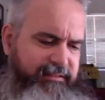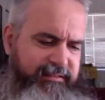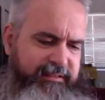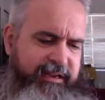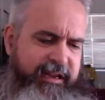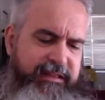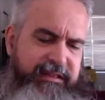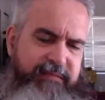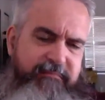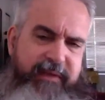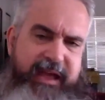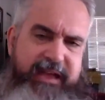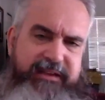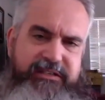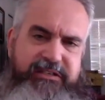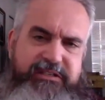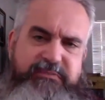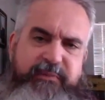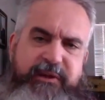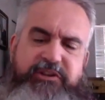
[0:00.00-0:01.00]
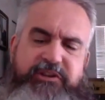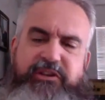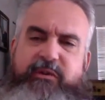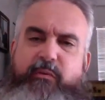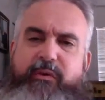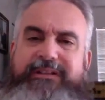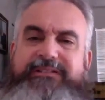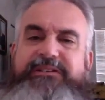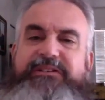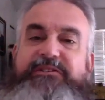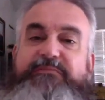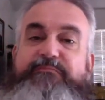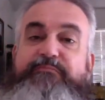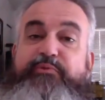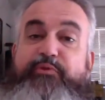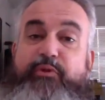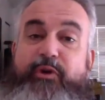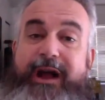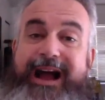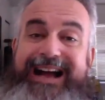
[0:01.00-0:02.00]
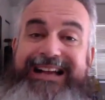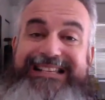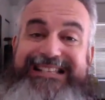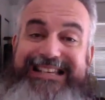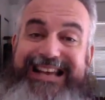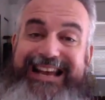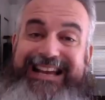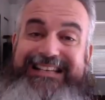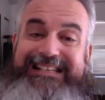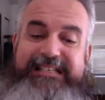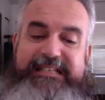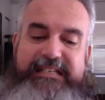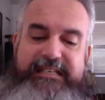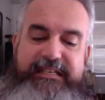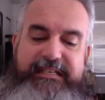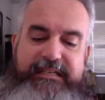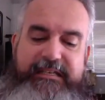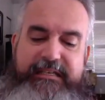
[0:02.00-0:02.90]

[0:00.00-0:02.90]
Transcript: not the best, especially once it's processed.